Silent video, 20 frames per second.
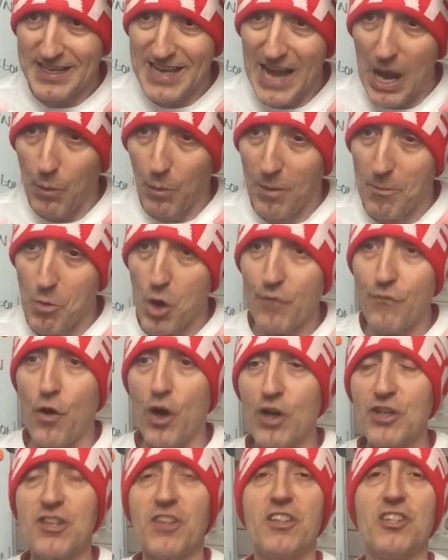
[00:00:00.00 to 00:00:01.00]
Now we'll move
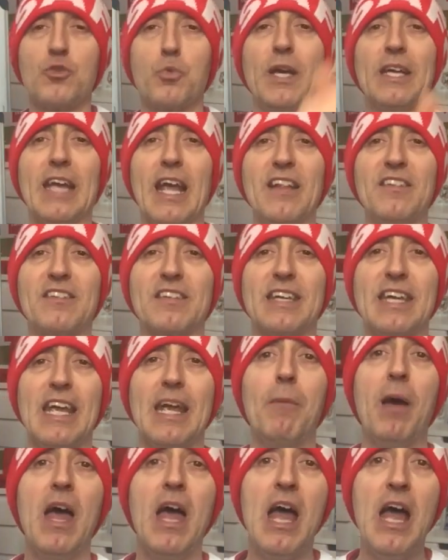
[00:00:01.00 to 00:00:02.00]
on to this weekend's
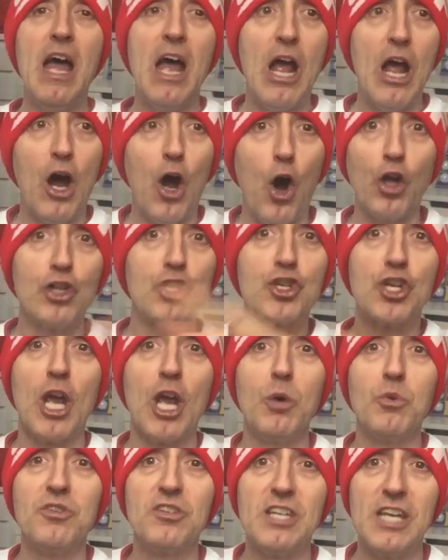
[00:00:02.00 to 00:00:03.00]
game on
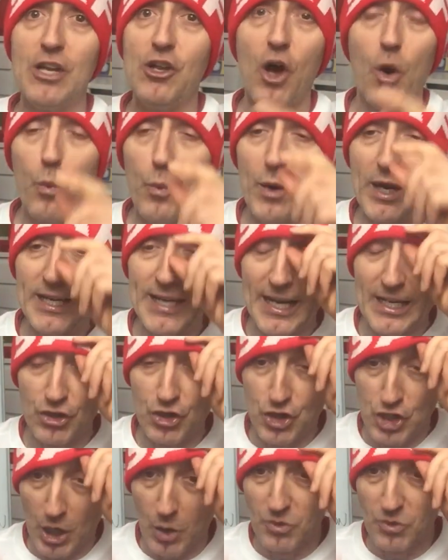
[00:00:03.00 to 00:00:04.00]
Tuesday, not
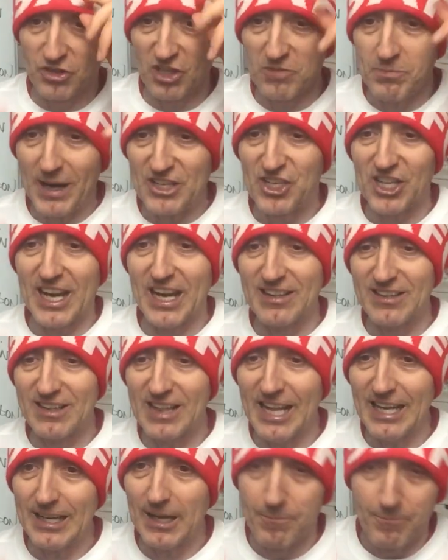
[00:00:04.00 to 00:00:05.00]
weekends, Tuesday's match against
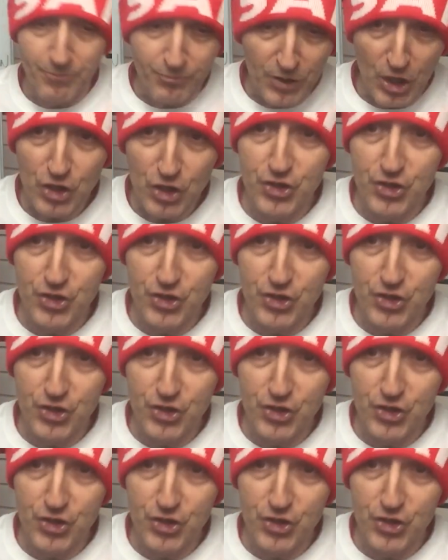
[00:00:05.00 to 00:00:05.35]
Lincoln.